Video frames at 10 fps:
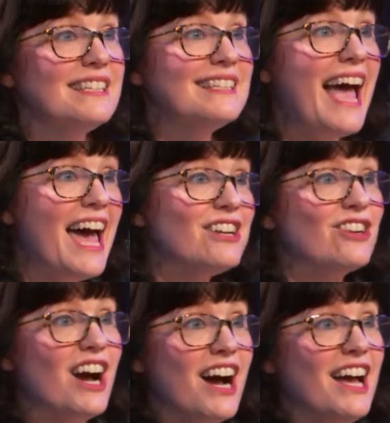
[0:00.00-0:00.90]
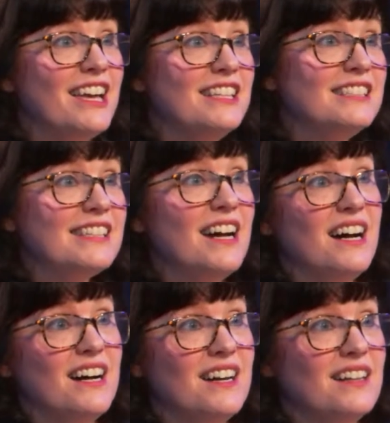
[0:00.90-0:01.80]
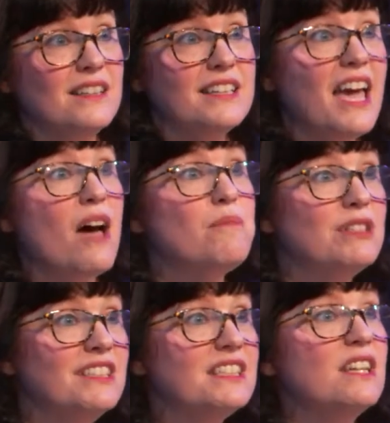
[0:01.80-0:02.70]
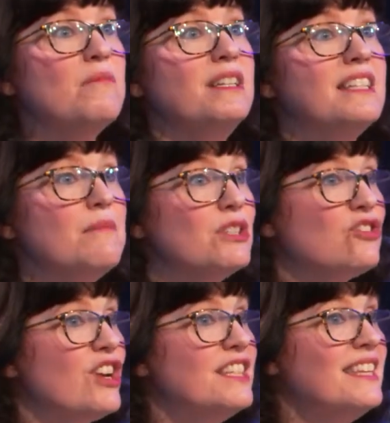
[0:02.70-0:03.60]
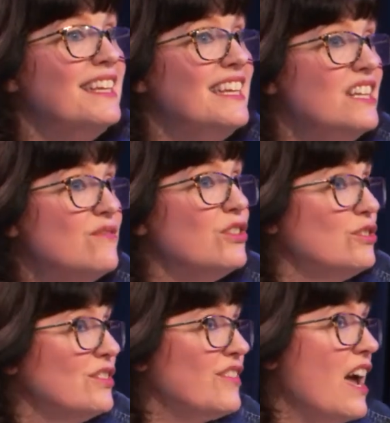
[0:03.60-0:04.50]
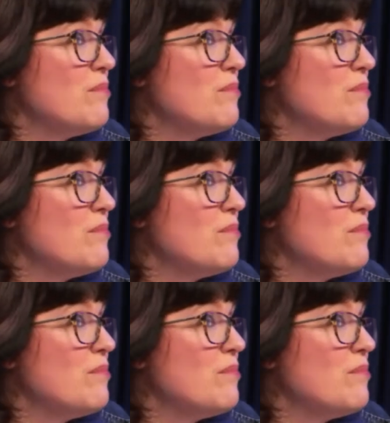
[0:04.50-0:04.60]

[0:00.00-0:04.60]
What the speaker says: to satirize capitalism and demonstrate the evils of